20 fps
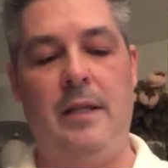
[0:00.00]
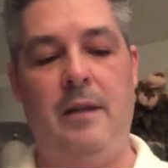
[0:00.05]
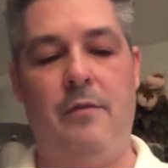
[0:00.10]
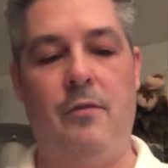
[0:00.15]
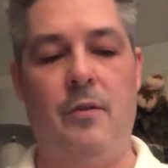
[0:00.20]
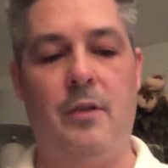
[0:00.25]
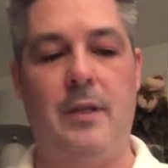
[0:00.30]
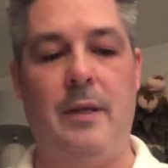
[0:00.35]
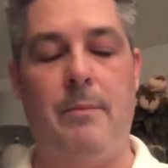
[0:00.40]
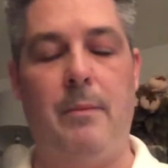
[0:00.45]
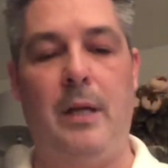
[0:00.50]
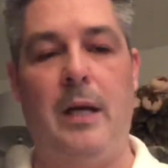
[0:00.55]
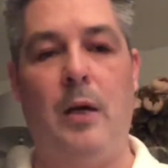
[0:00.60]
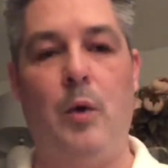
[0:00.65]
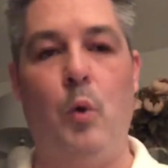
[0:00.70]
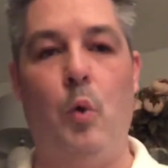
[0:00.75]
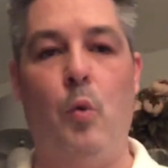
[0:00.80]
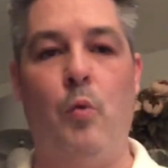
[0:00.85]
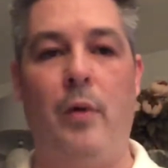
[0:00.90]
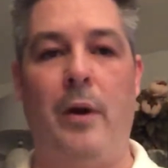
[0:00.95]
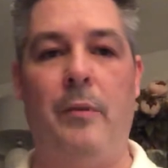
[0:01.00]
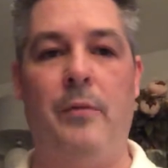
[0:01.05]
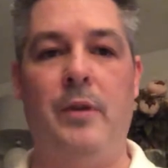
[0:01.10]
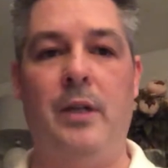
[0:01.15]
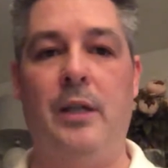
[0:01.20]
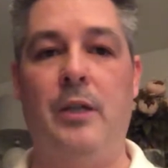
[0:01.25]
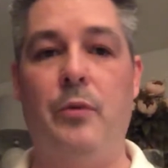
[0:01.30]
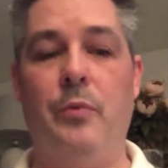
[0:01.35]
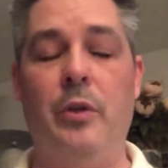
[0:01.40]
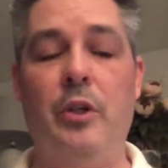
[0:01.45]
for example, I go around and I
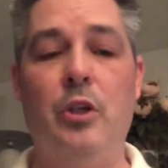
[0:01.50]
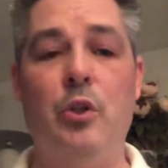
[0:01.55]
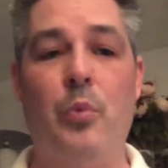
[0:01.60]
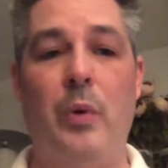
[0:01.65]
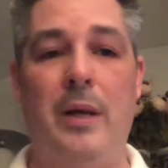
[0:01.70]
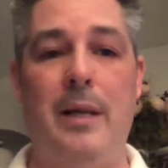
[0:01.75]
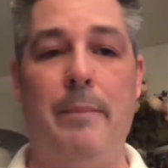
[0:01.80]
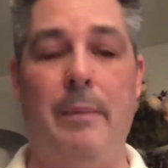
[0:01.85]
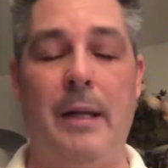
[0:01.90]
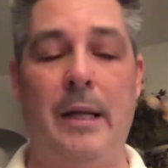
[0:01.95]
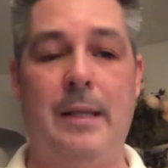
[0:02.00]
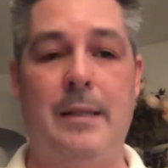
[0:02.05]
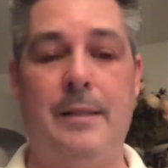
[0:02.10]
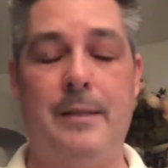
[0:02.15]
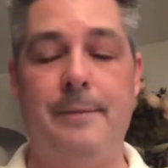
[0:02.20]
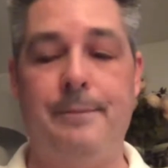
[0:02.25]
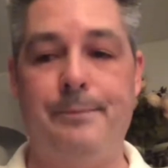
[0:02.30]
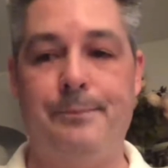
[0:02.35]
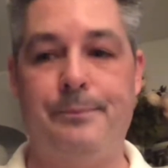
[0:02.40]
do it in 20 minutes.